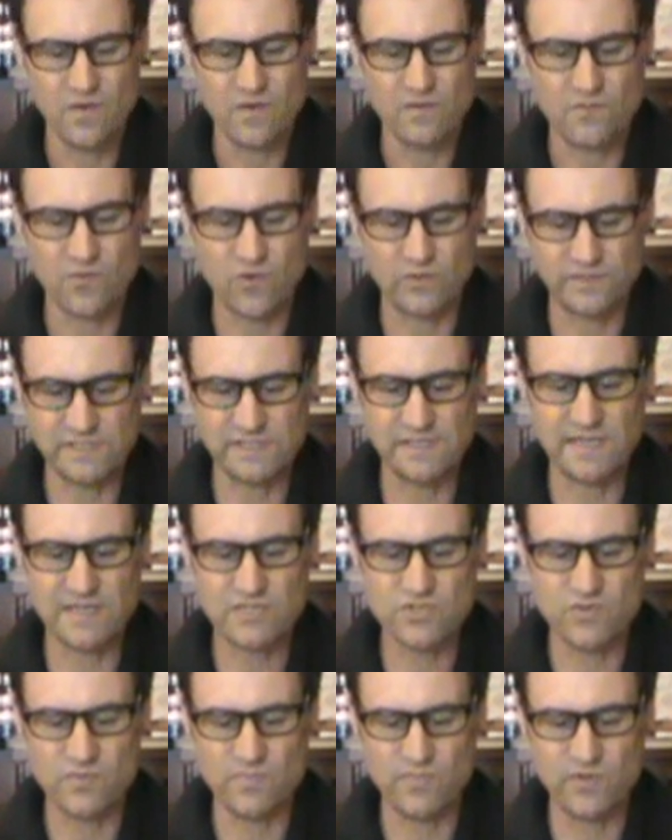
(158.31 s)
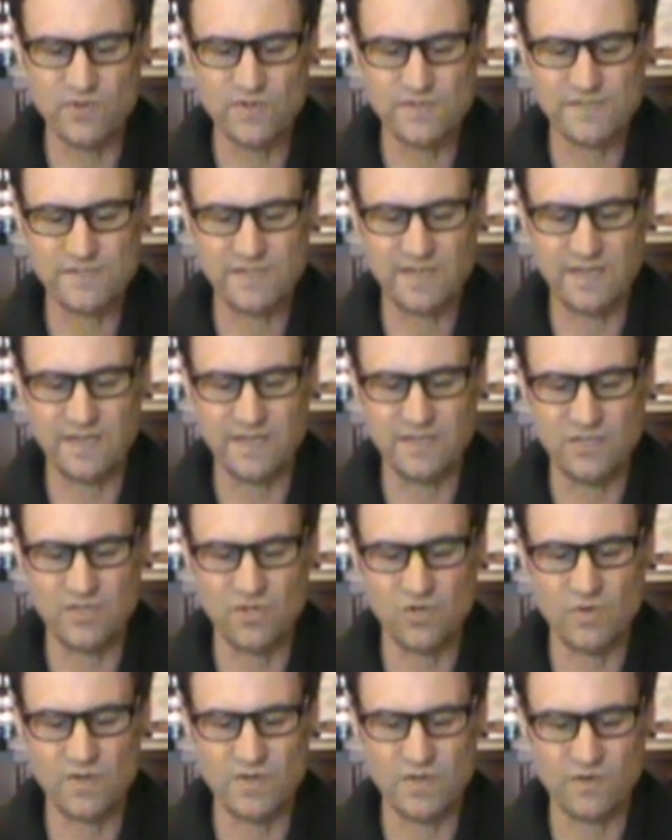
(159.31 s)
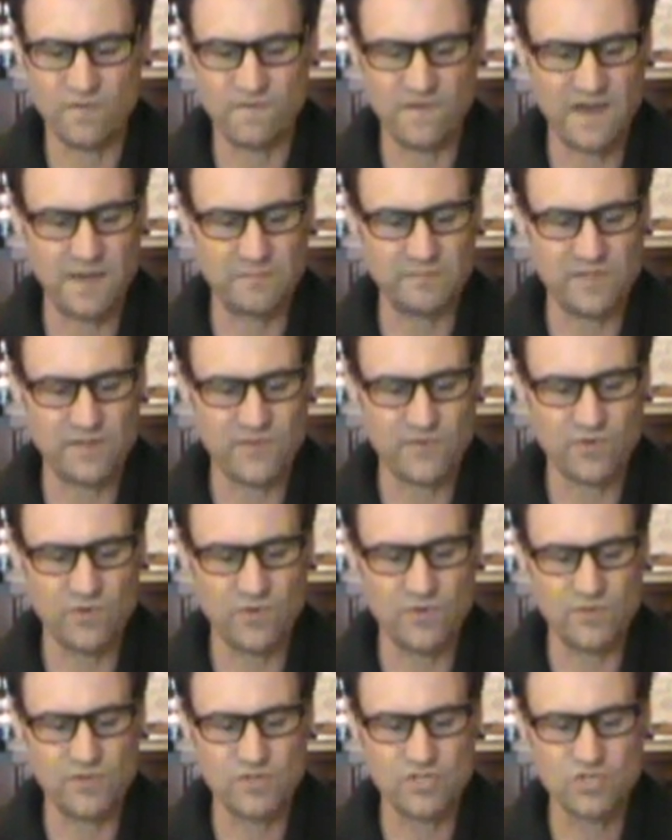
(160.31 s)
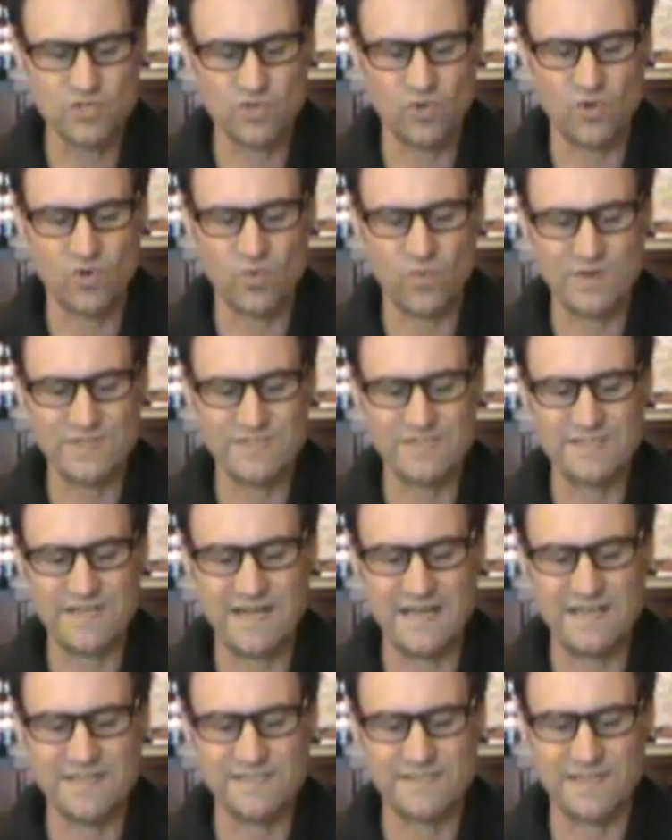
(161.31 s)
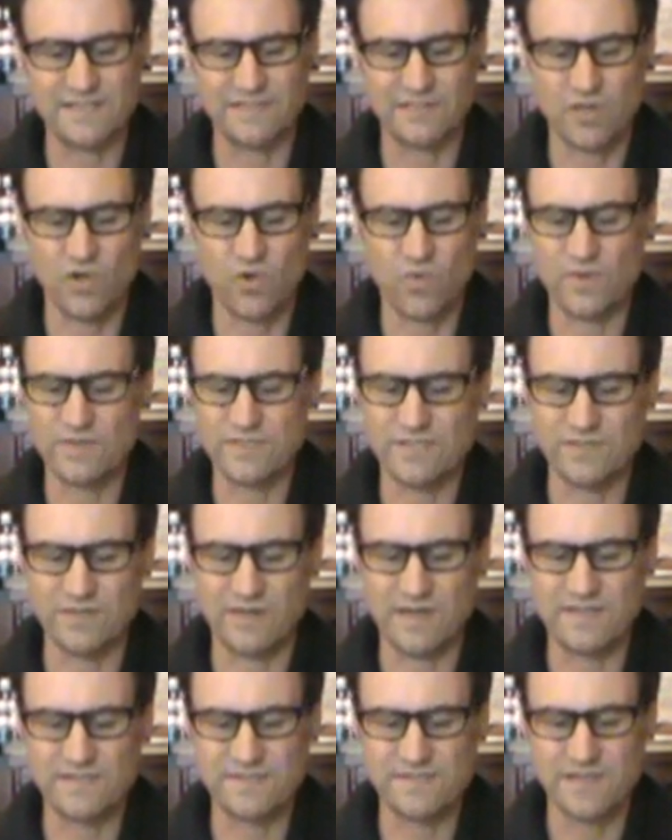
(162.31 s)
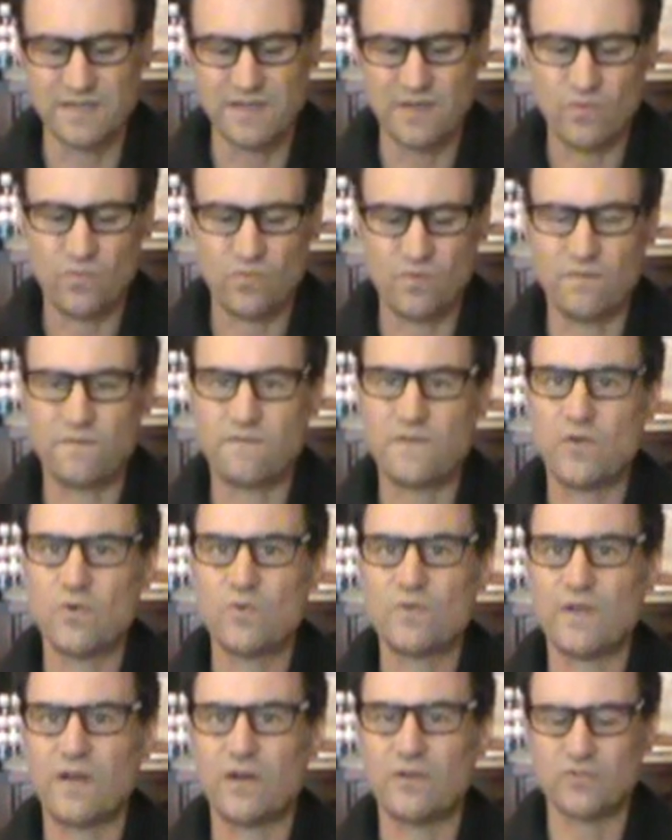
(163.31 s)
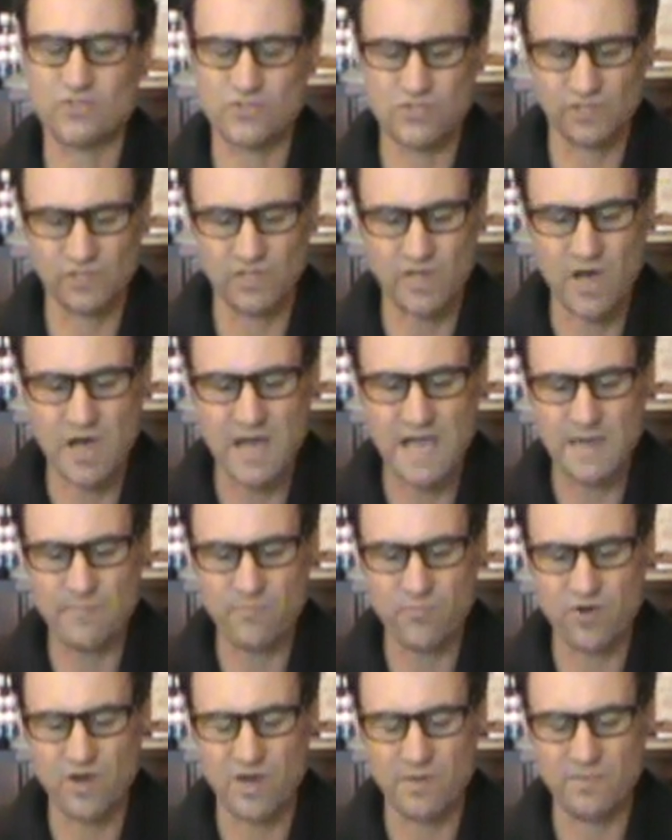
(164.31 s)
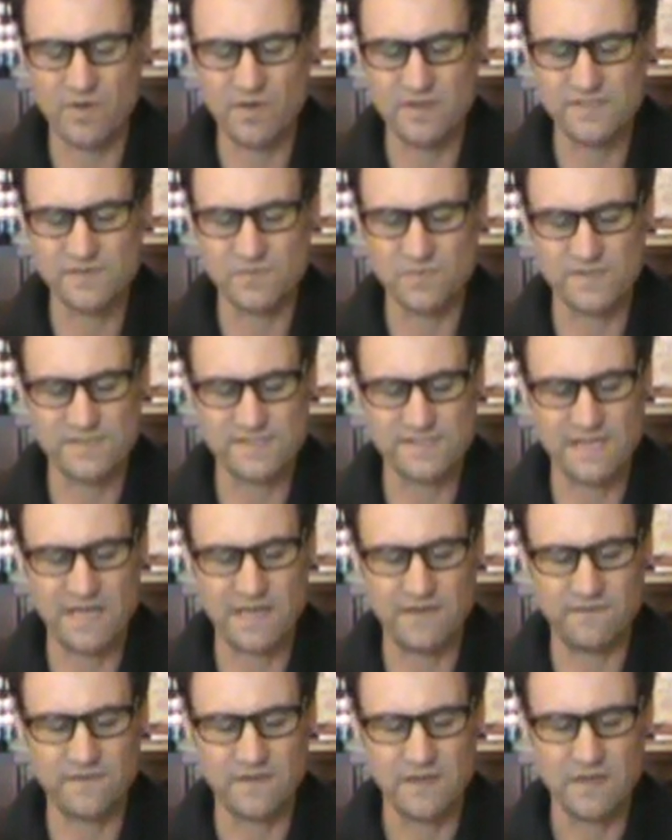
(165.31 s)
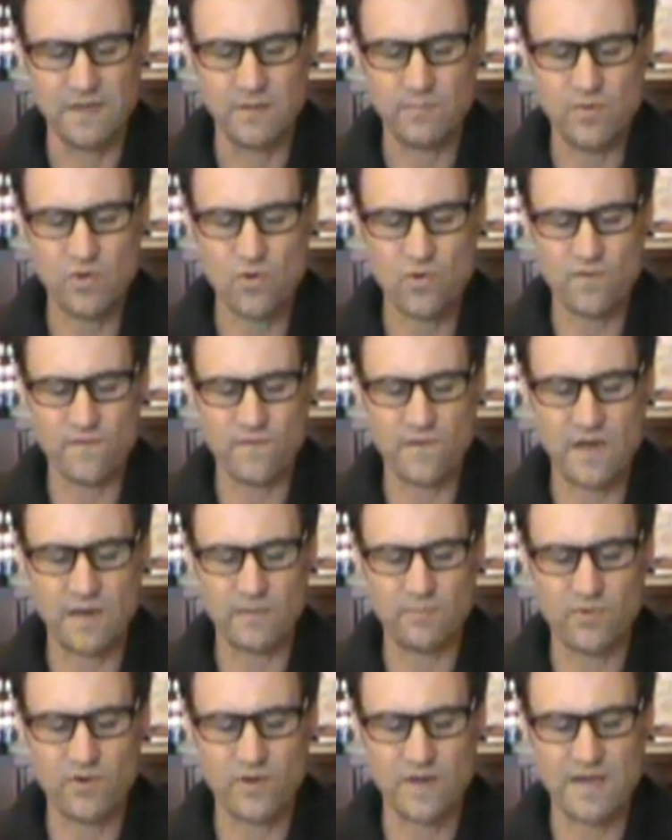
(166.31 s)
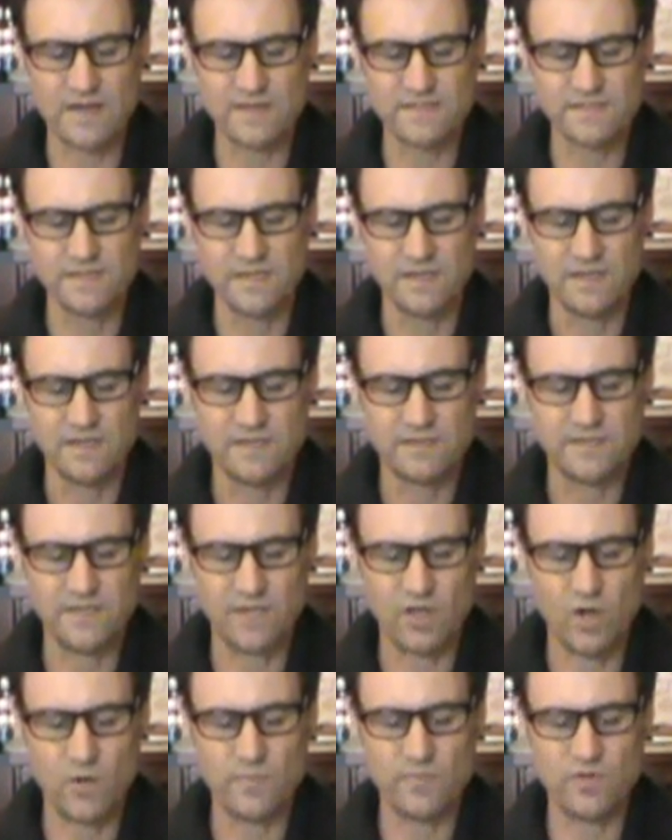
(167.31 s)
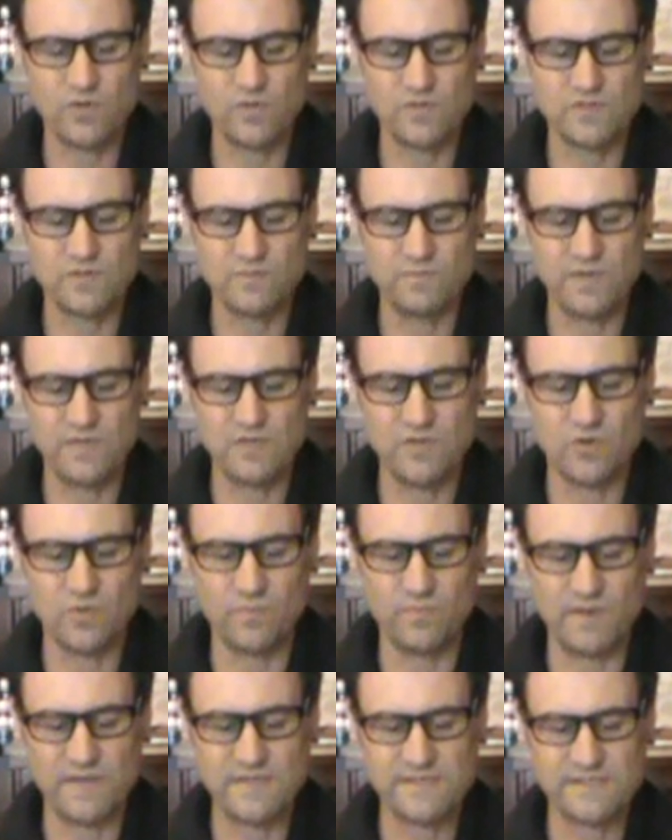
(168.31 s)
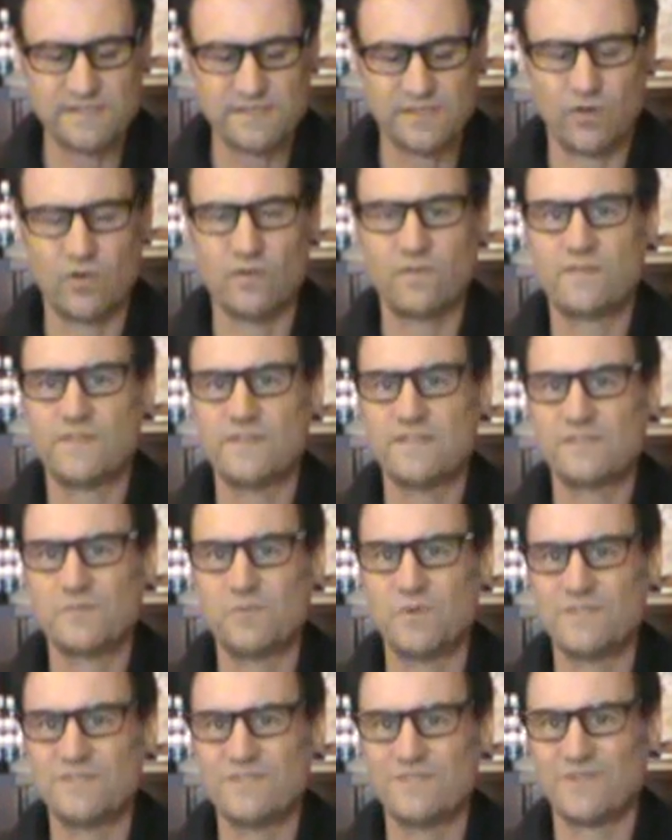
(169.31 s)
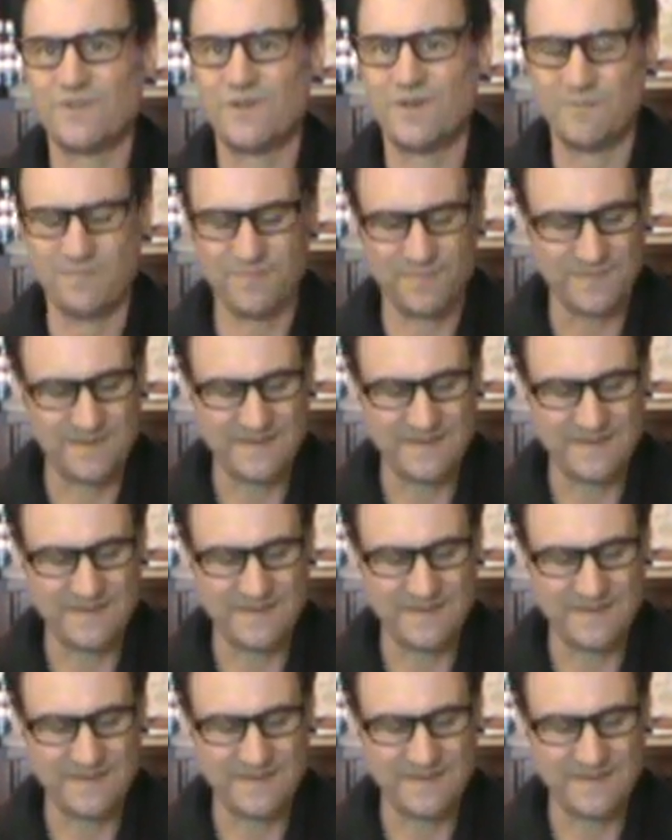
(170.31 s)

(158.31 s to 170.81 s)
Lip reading: For a little extra boost to get you and your family through the short winter days and long winter nights, we filled our July promos with safe, purifying products to help you to be your best self this winter time.